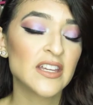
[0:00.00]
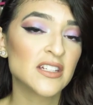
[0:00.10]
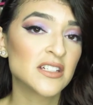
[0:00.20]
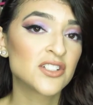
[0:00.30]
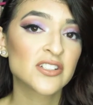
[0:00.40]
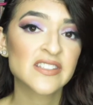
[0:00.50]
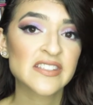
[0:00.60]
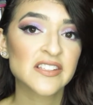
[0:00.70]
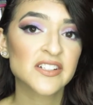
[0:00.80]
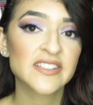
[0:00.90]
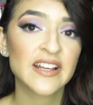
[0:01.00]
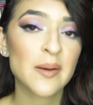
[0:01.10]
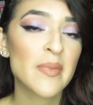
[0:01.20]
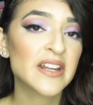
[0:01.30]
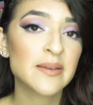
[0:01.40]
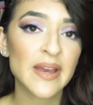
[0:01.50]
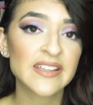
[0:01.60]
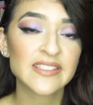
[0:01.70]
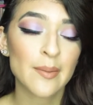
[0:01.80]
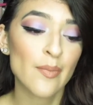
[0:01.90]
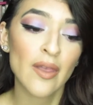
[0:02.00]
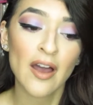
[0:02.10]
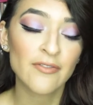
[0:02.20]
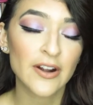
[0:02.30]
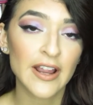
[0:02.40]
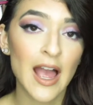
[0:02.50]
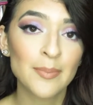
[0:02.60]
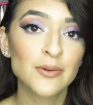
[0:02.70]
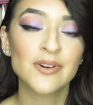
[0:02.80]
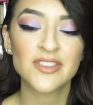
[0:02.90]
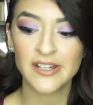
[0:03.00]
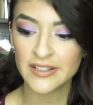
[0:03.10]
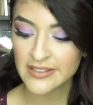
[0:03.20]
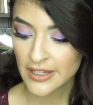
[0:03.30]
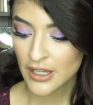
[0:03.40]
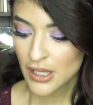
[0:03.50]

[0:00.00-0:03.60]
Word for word: it just looks like a muddy mess. I'm not very happy with it.